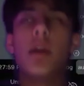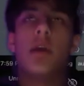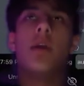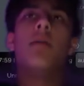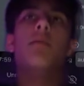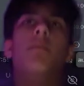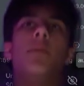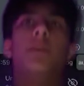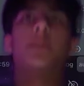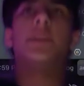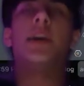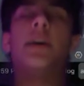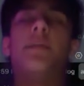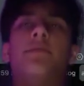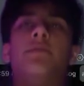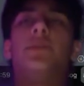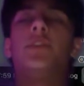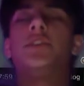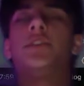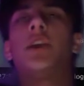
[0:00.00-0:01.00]
because I
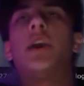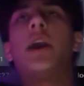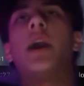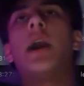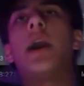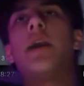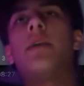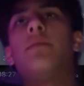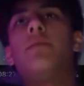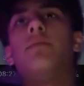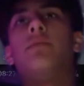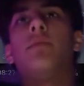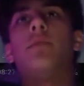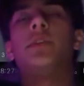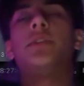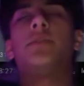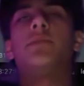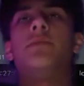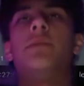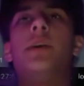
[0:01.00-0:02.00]
have such a high
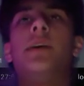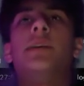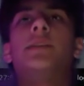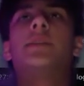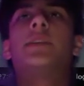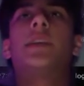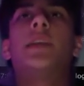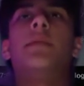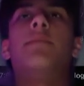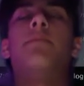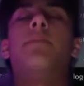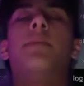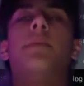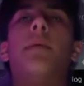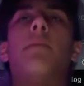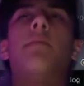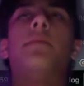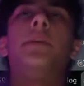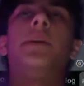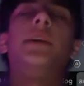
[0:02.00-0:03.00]
reward to risk, but
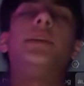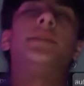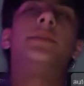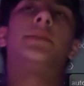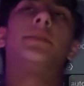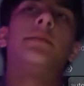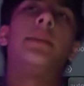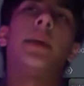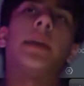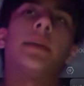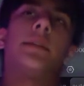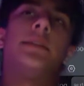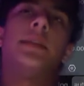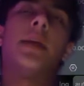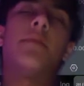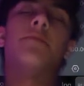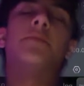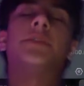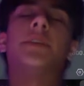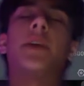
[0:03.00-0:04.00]
my win rate is like
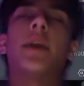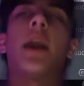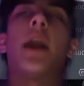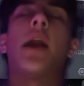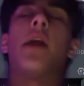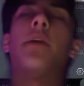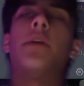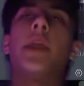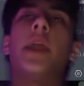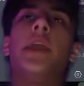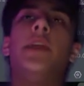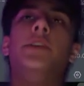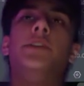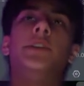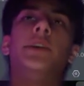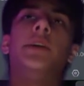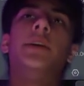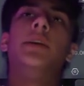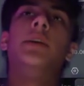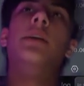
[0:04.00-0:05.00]
10% higher in
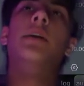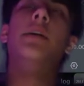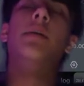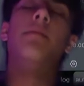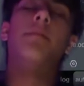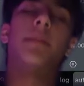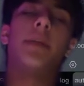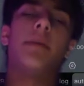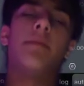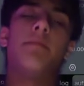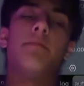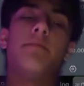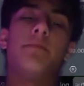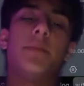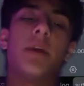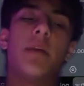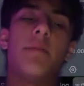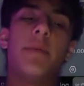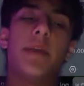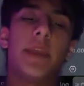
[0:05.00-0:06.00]
Asia, but I'm
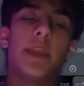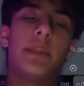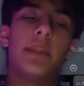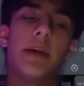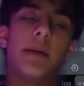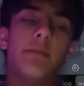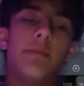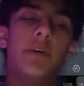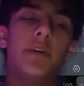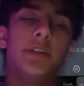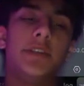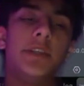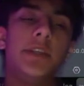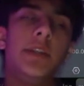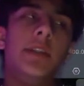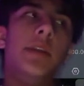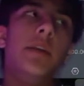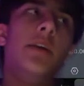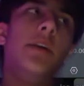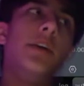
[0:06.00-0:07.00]
not making that much.
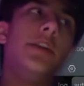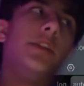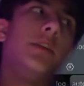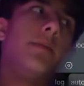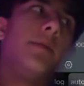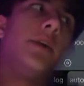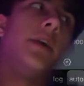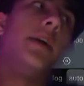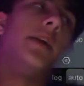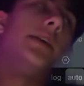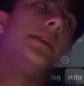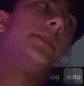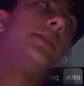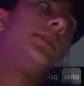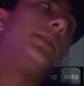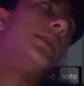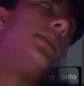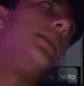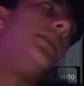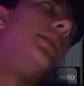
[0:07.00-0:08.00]
And to be honest,
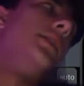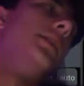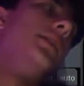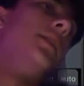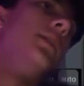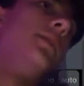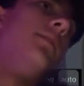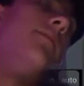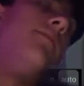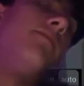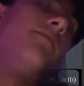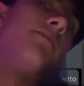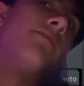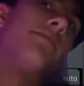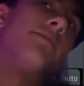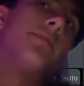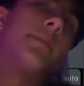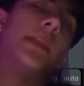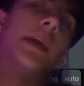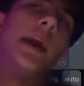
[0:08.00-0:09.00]

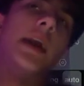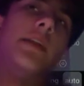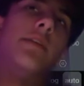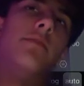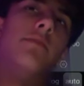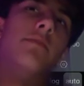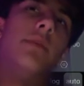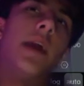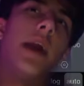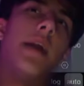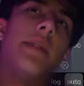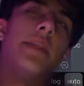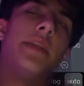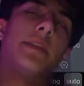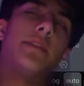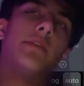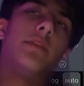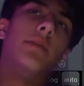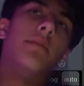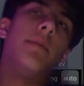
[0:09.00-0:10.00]
I
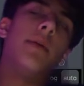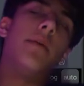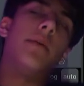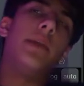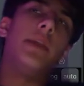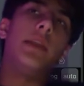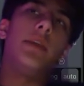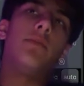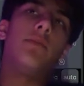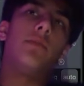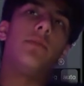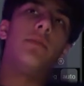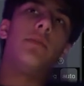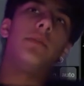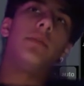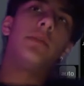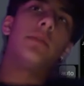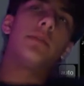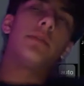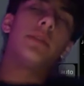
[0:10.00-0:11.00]
think they're about
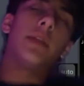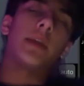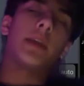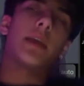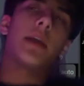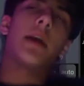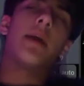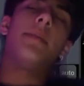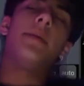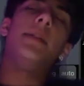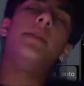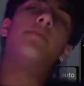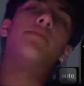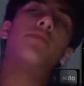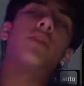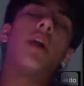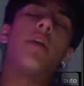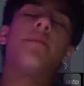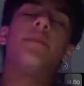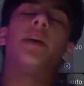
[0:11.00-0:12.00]
equal. Like, I mean,
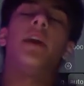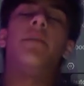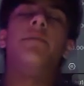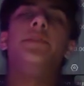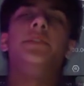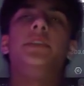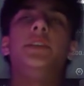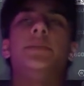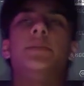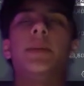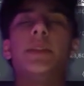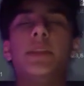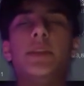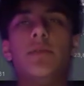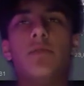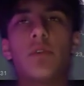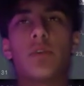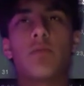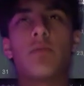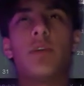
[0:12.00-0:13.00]
profit obviously is my New
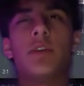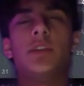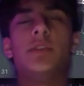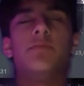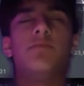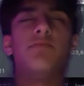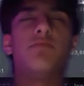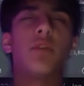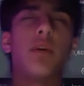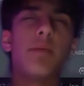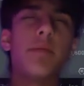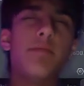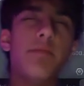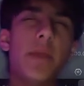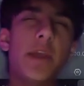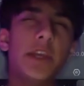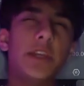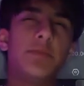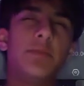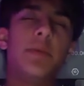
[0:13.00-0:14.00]
York one, probably
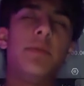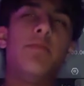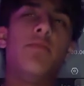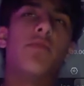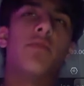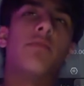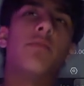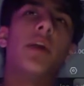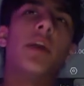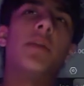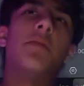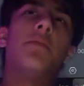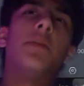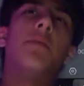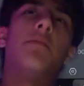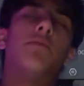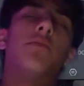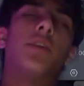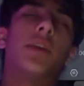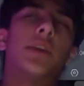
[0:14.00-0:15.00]
makes me more money, but
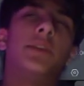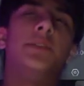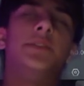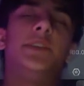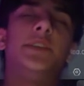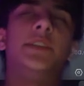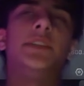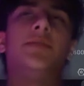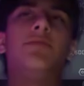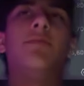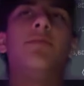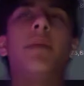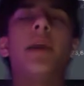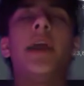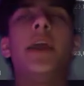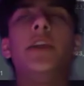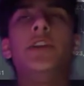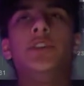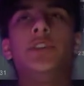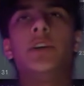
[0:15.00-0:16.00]
I'm more consistent with my
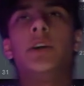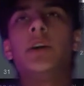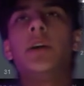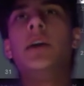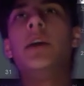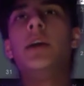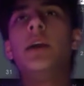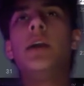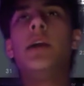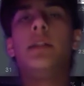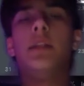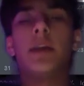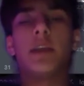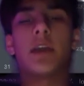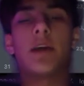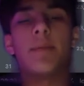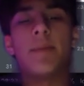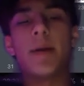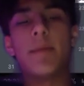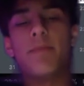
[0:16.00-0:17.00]
Asia. Like
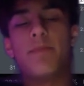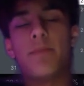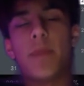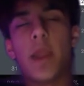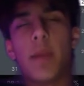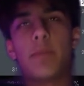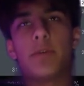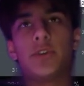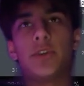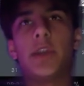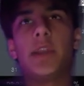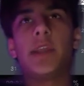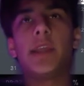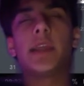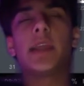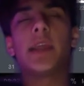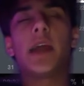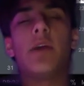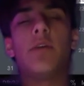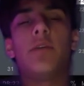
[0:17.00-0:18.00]
on my paper trading
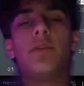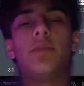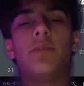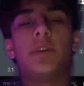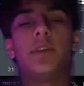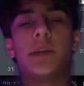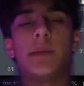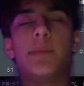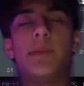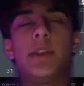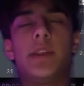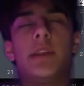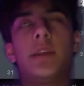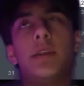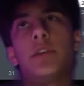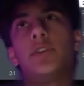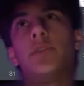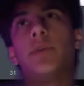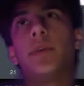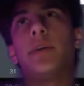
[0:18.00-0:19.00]
account, the ones I've
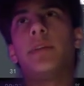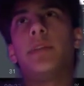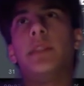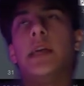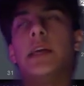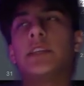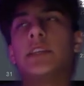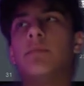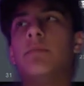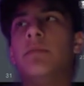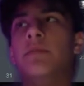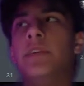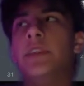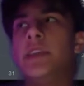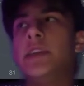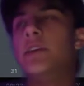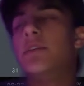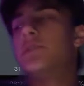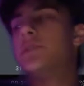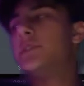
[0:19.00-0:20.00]
been showing in the last couple of
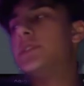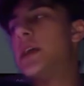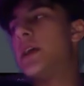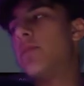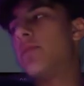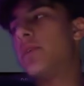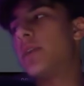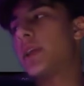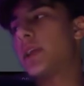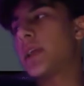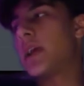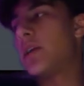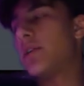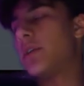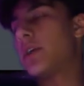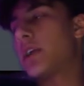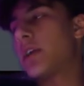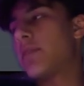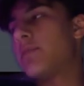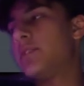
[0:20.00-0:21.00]
videos, that one account,
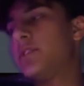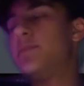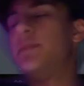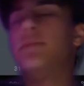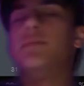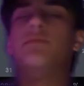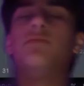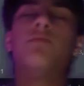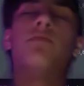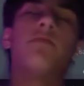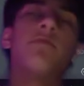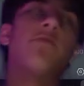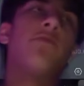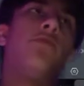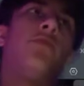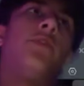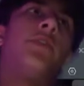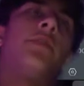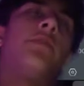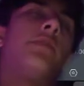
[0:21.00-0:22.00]
like I've just been
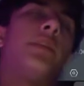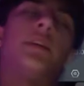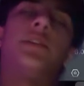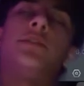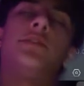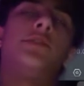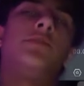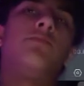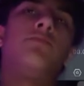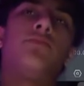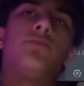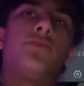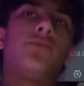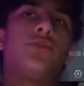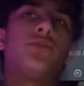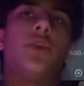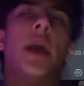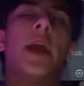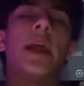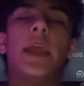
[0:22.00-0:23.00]
like just
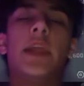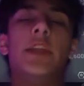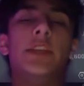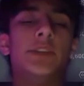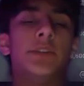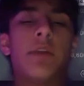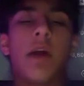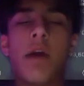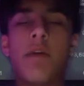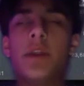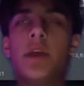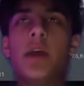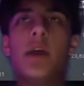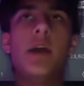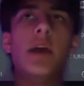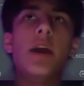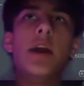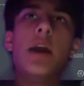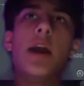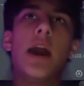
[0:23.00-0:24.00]
trying Asia around.
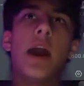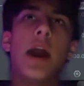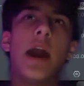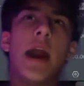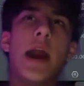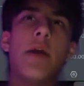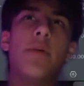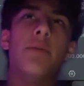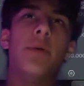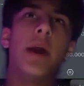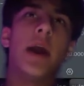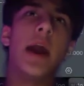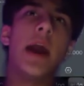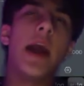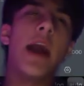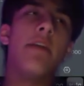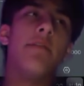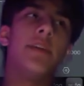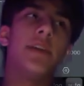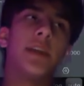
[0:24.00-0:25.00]
I
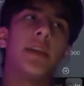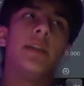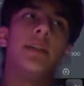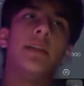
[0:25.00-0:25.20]
have like